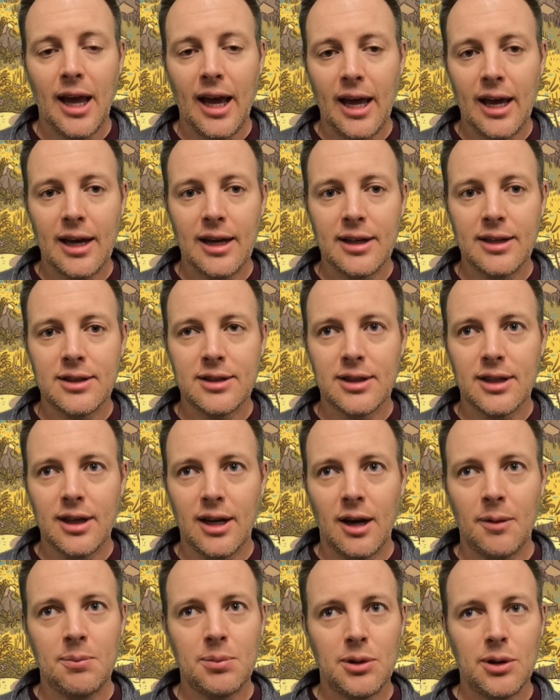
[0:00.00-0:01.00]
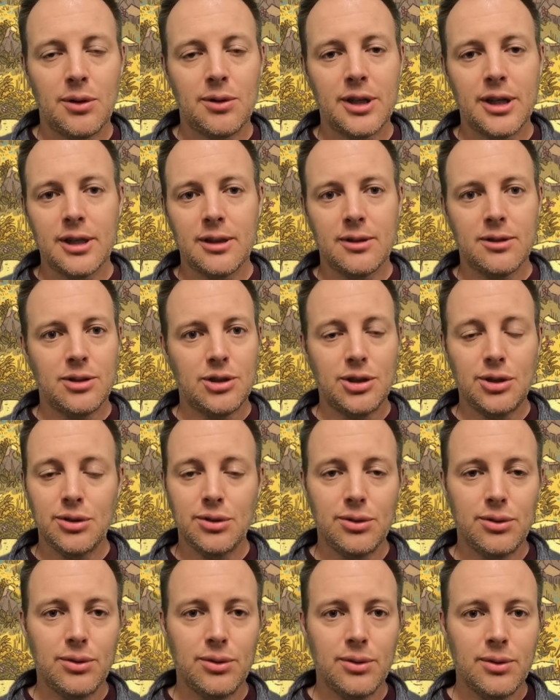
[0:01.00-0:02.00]
and upload it
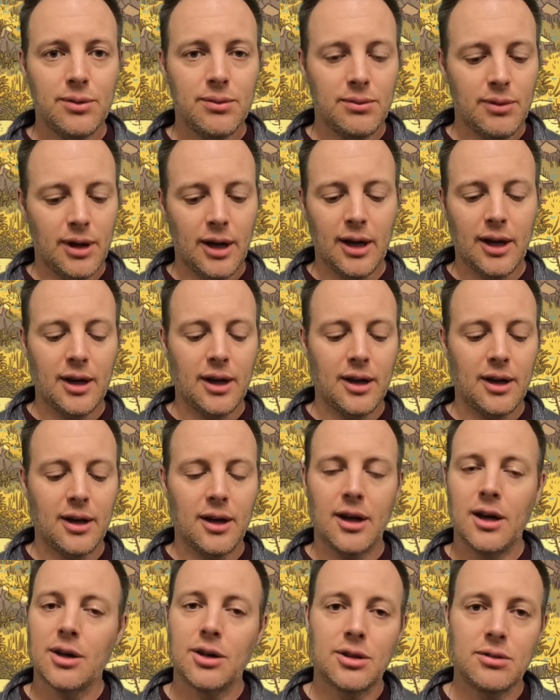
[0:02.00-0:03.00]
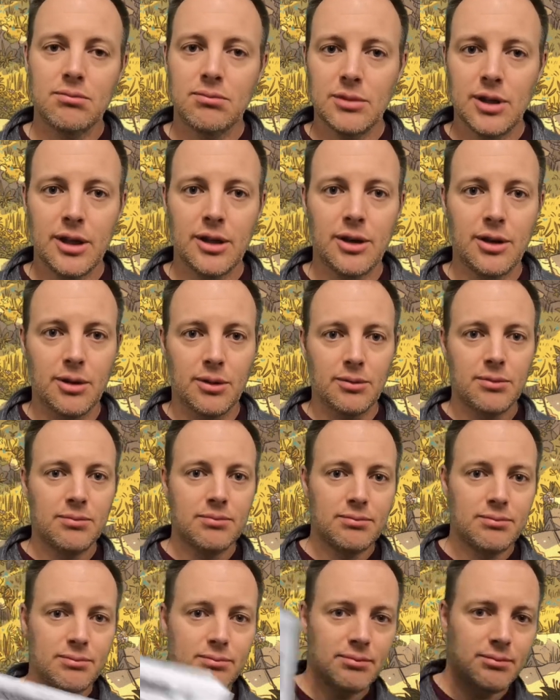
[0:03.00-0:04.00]
to a
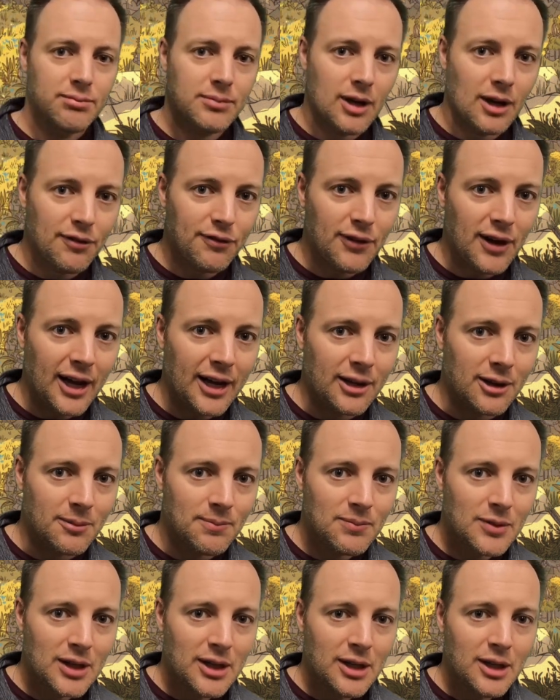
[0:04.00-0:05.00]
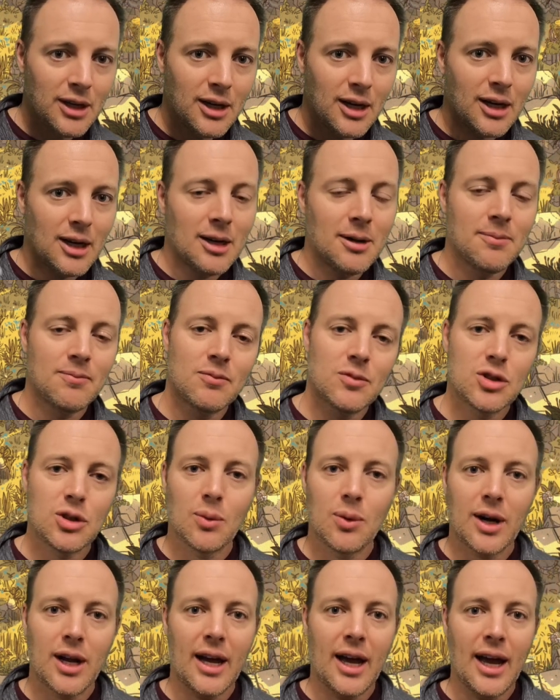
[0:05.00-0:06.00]
file. So
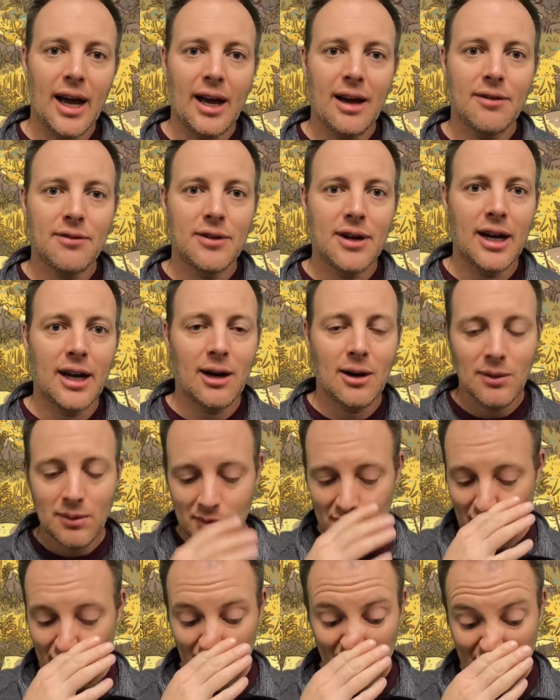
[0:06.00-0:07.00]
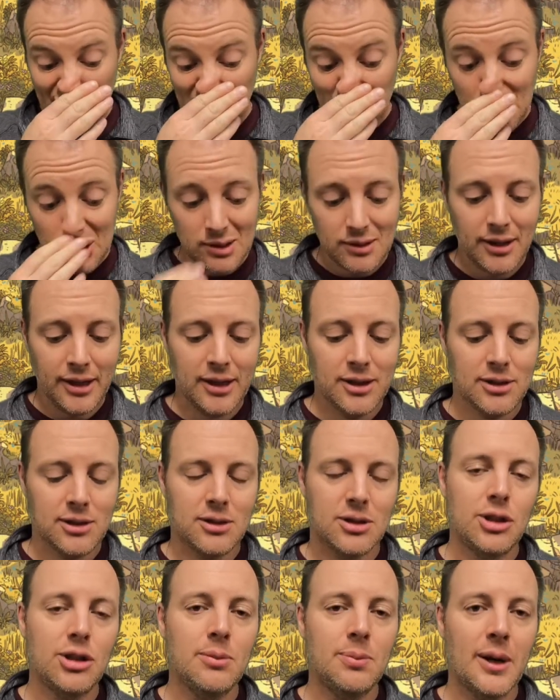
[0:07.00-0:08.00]
what I have now is
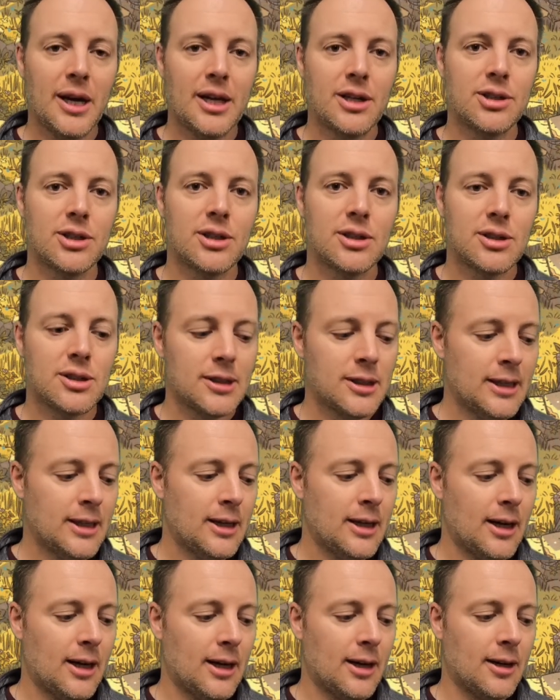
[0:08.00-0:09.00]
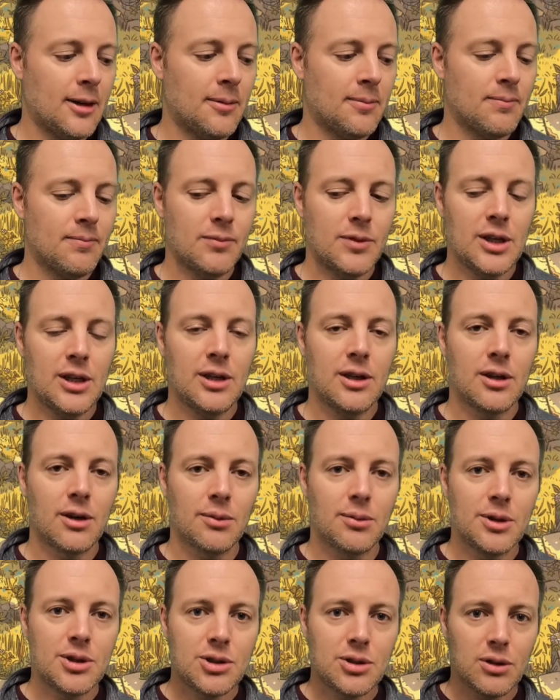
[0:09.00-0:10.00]
2 pages, the
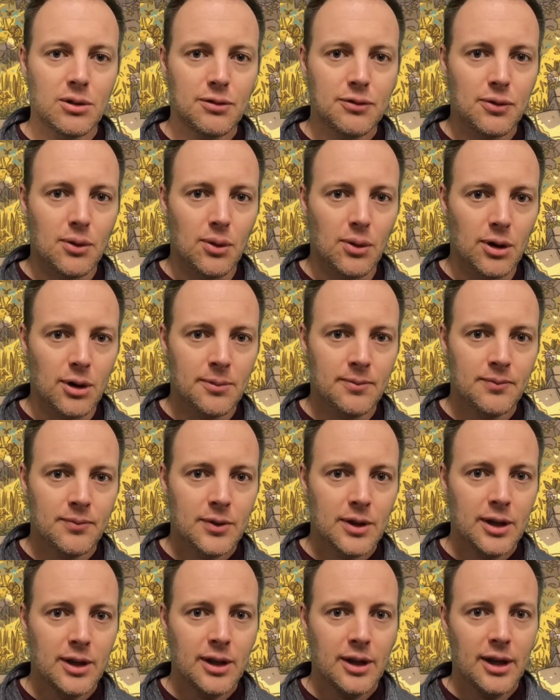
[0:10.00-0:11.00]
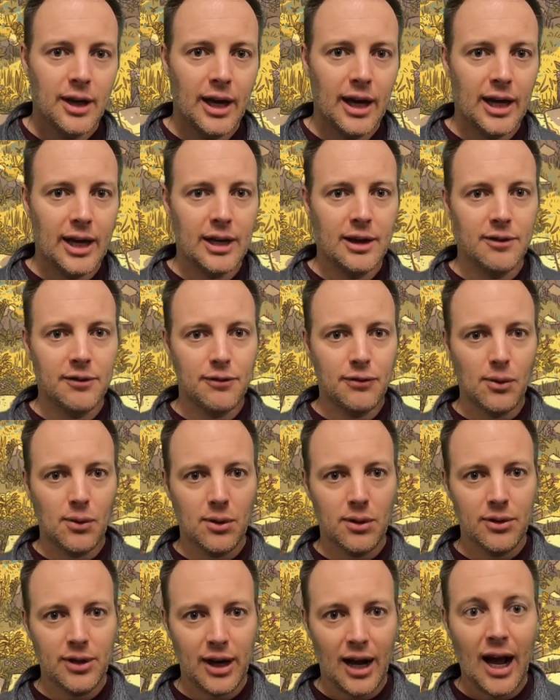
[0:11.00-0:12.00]
original 4, and
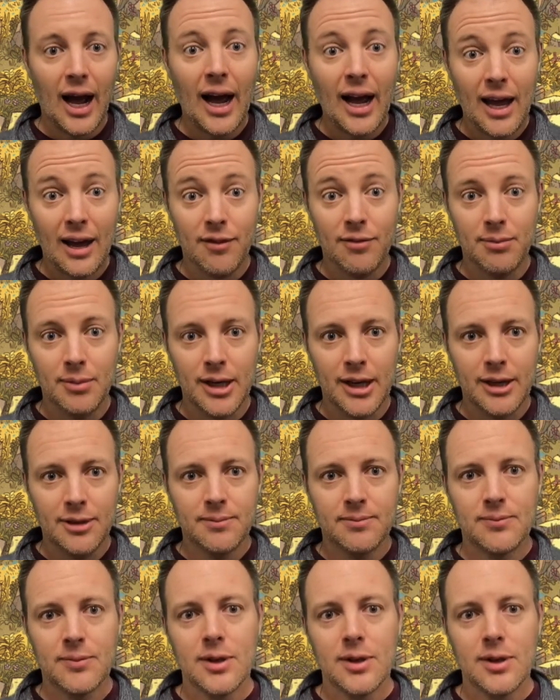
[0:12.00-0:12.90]
4 that I have made.